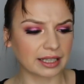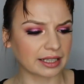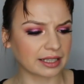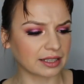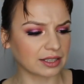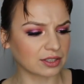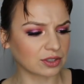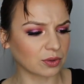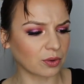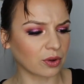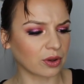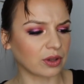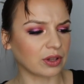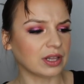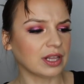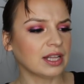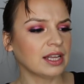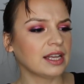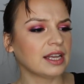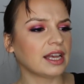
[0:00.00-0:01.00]
liking this
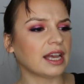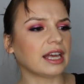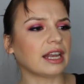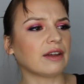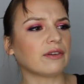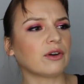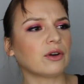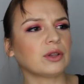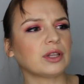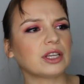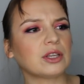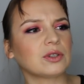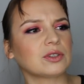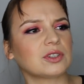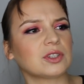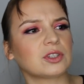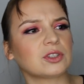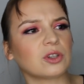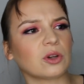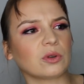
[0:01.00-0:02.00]
oil. And I've only
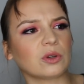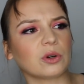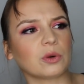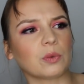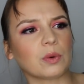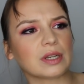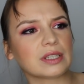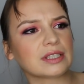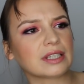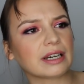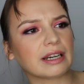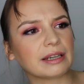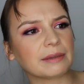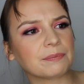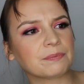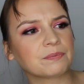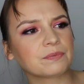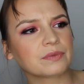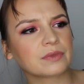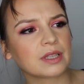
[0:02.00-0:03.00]
used this toner one
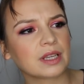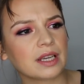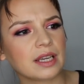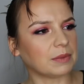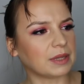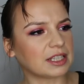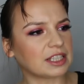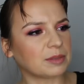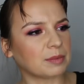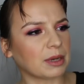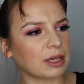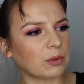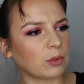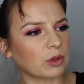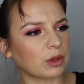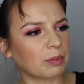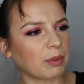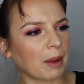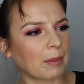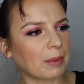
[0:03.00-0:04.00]
time. It's made
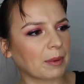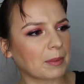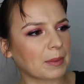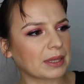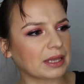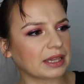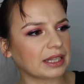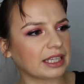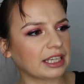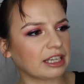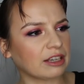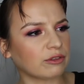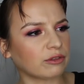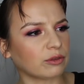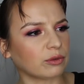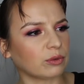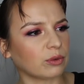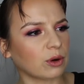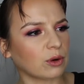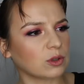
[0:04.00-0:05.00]
with peppermint
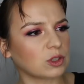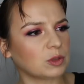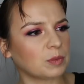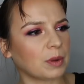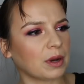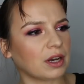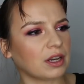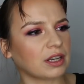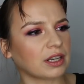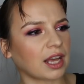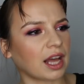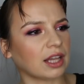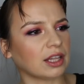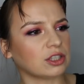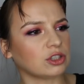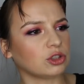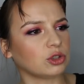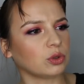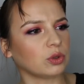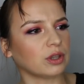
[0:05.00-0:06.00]
leaf, rosebud,
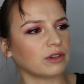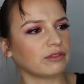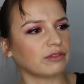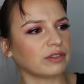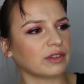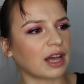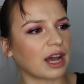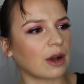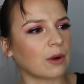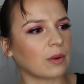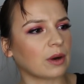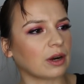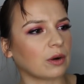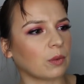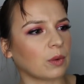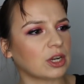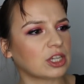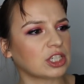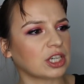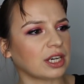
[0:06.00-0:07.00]
calendula flower,
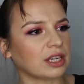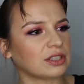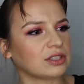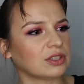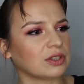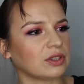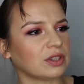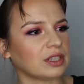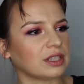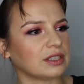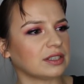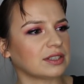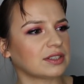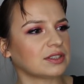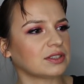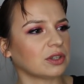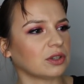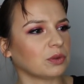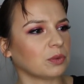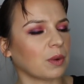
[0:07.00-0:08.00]
witch hazel, and
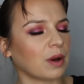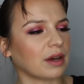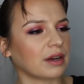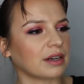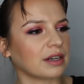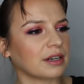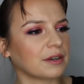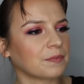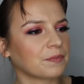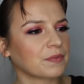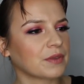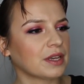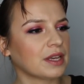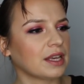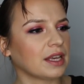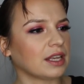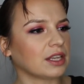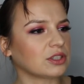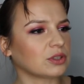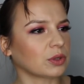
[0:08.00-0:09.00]
distilled water.
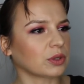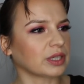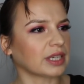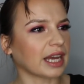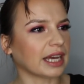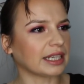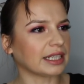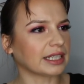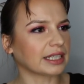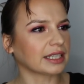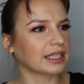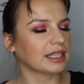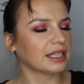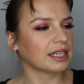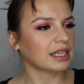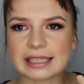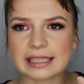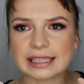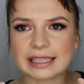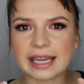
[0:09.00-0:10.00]
It's organic.
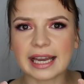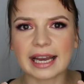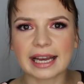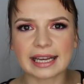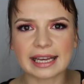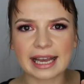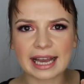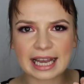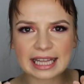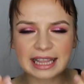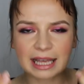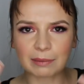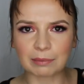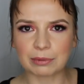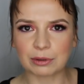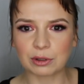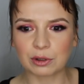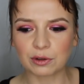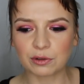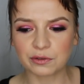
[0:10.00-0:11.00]
Yeah, it had
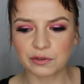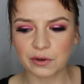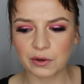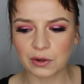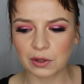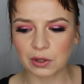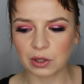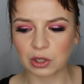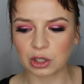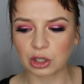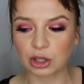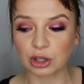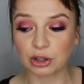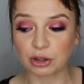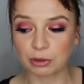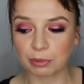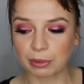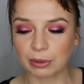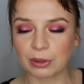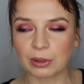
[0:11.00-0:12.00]
that beautiful
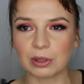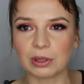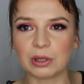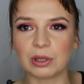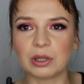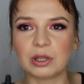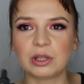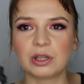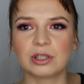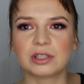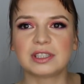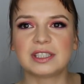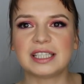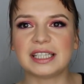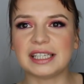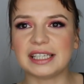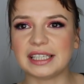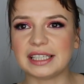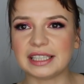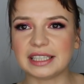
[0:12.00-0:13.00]
herbal
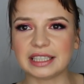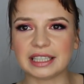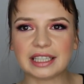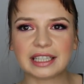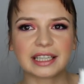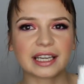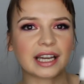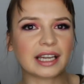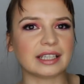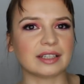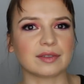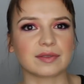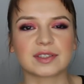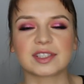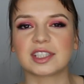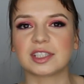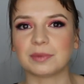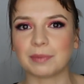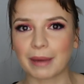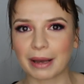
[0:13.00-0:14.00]
tea kind of
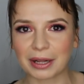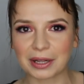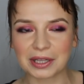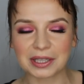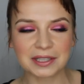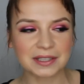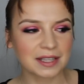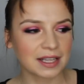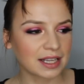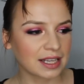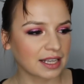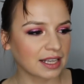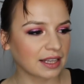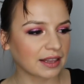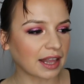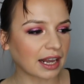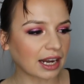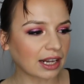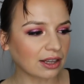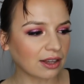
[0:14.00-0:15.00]
smell
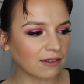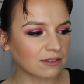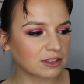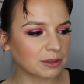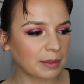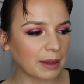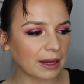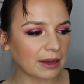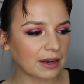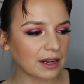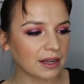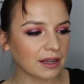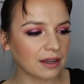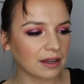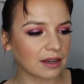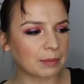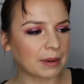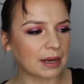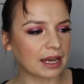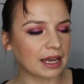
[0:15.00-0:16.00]
that I loved about
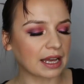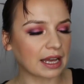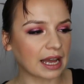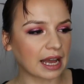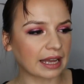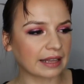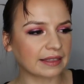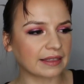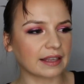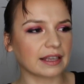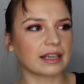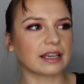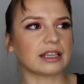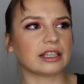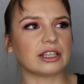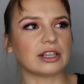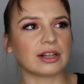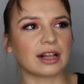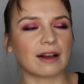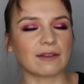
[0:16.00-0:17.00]
it. But I think
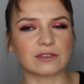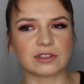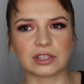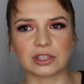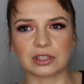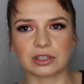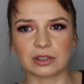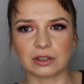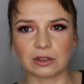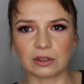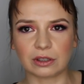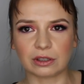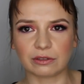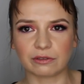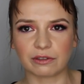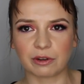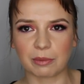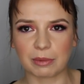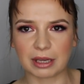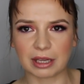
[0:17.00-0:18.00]
you'll have to learn
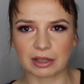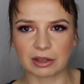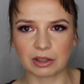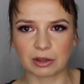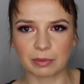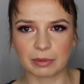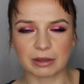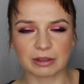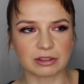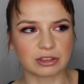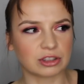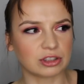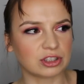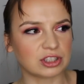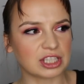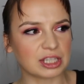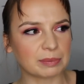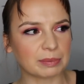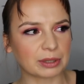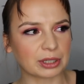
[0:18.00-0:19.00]
from me a little
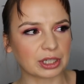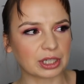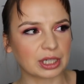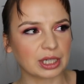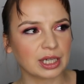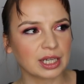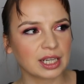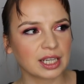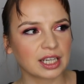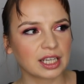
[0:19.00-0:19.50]
bit deeper